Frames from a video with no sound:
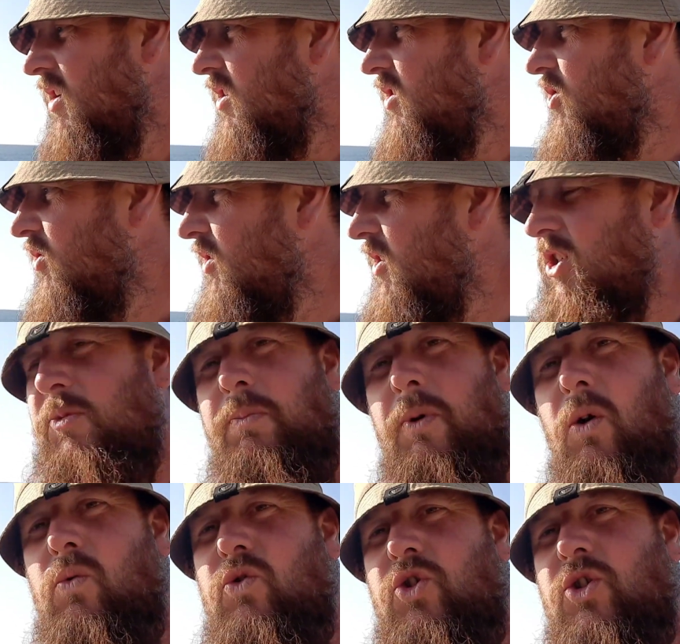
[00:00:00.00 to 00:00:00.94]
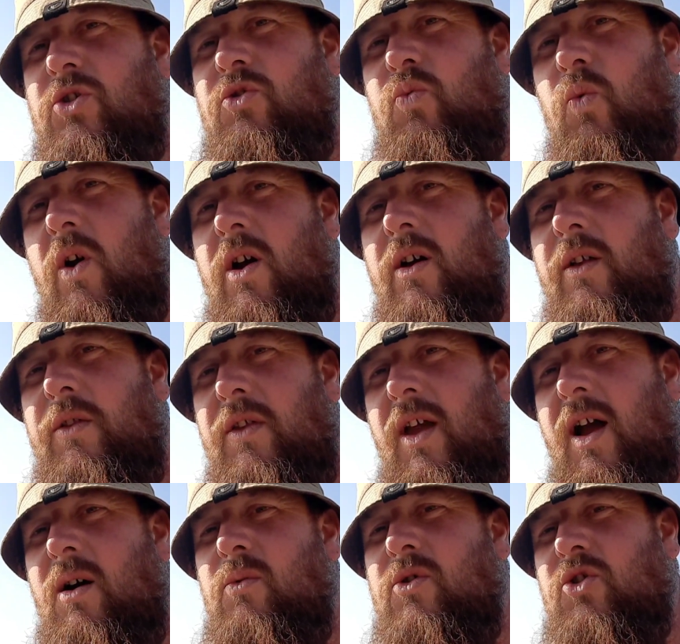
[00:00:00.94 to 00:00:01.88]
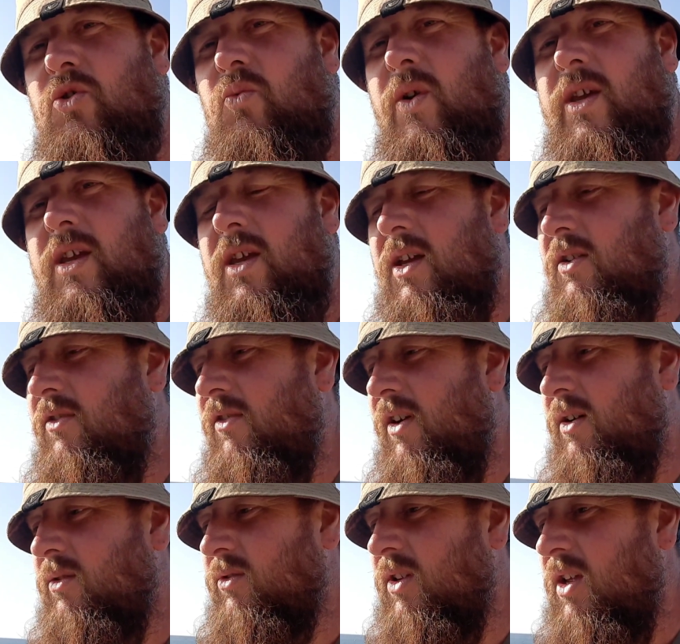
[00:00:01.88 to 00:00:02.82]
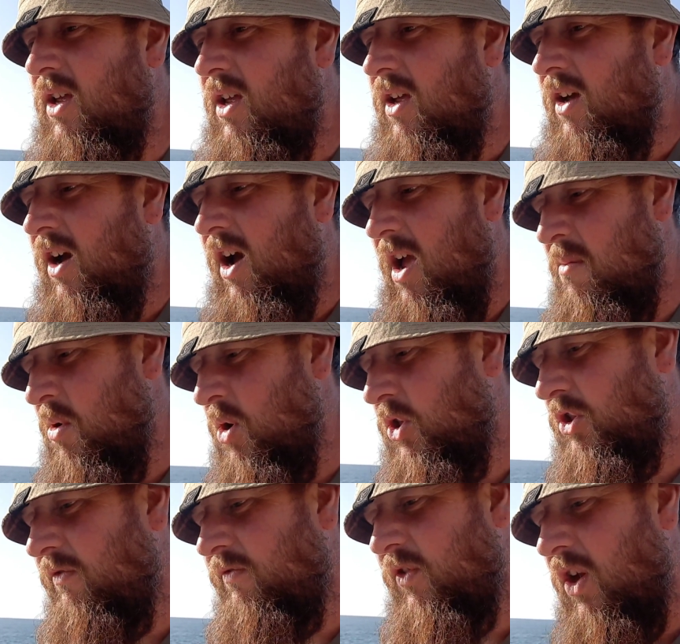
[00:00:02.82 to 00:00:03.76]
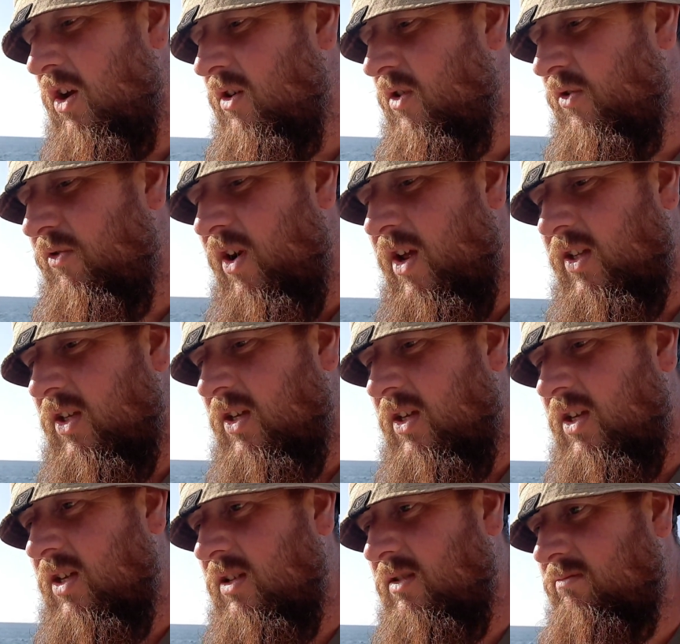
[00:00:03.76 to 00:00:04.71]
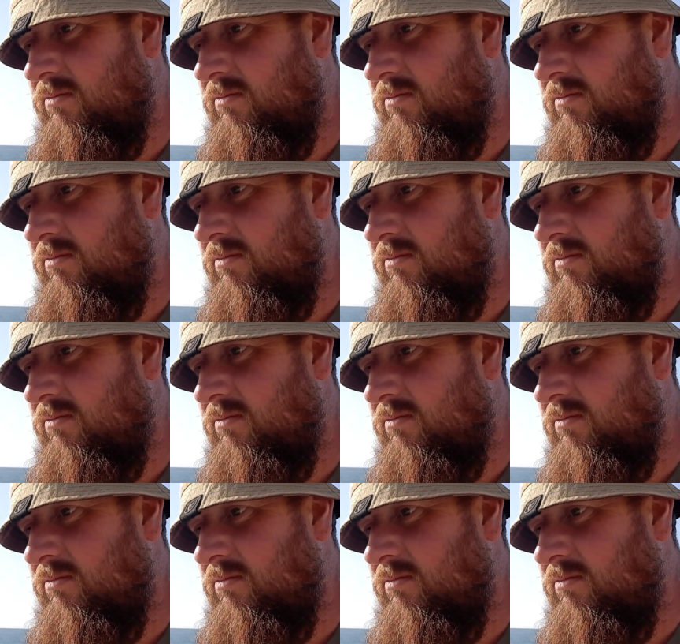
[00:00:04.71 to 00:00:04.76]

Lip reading: So the explosion's worth the hours of waiting around. I must have done already